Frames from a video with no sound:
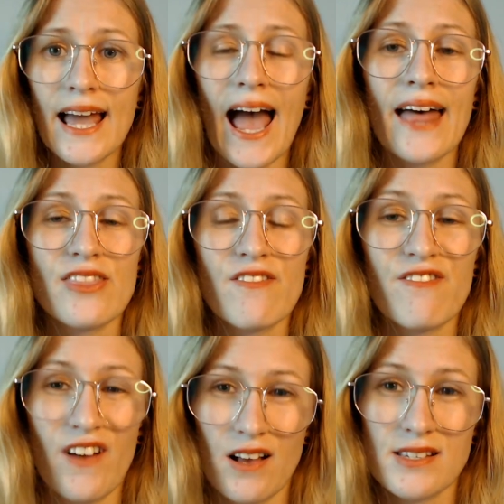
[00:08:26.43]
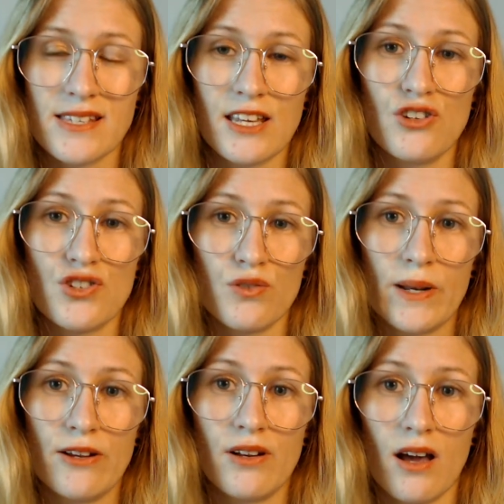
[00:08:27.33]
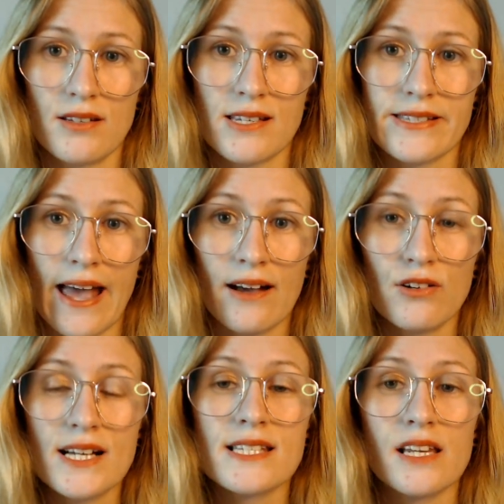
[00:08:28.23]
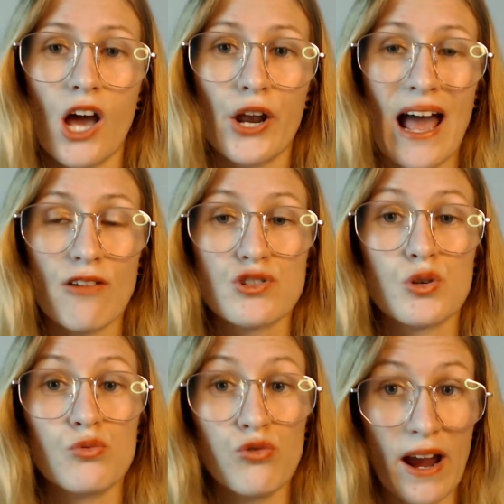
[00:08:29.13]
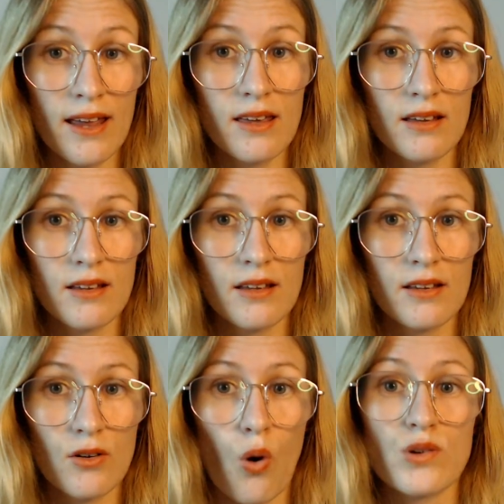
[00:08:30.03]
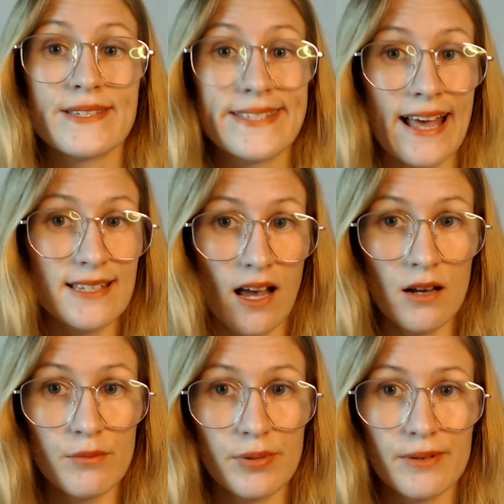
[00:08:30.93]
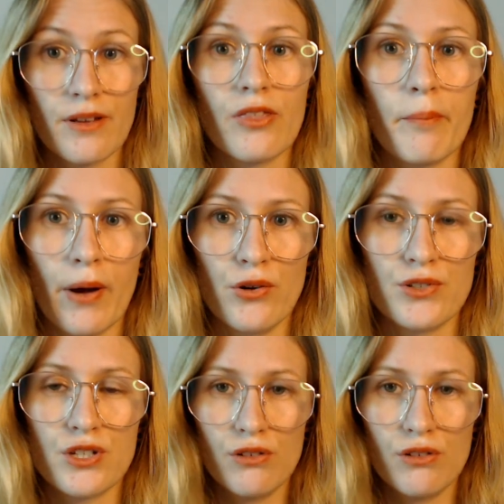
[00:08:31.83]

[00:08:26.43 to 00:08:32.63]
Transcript: And the first thing you do when you learn to sail is learn how to rig or set up the boat.